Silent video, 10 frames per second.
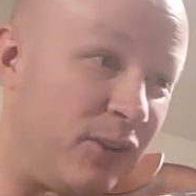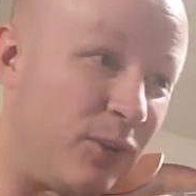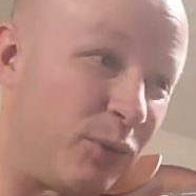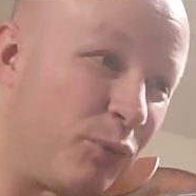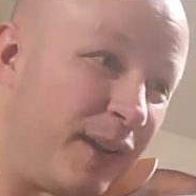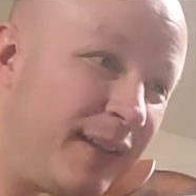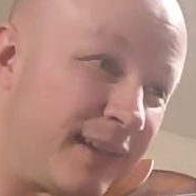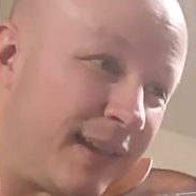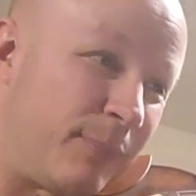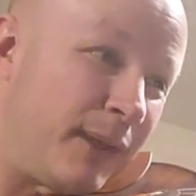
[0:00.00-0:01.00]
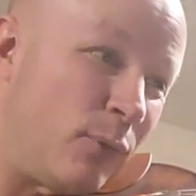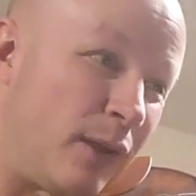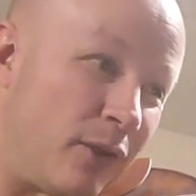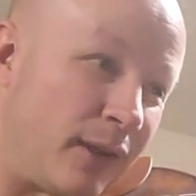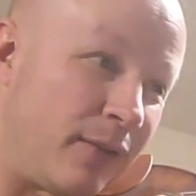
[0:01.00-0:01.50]
Your 3 is going to be
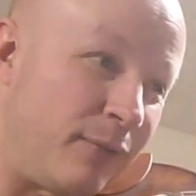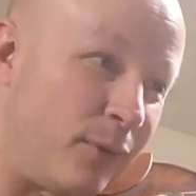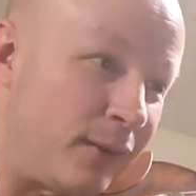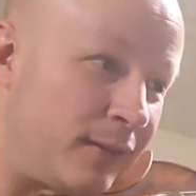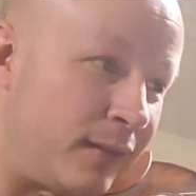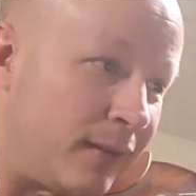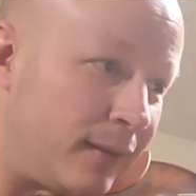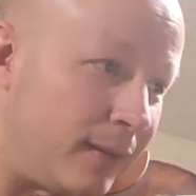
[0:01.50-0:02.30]
what you're going to focus on.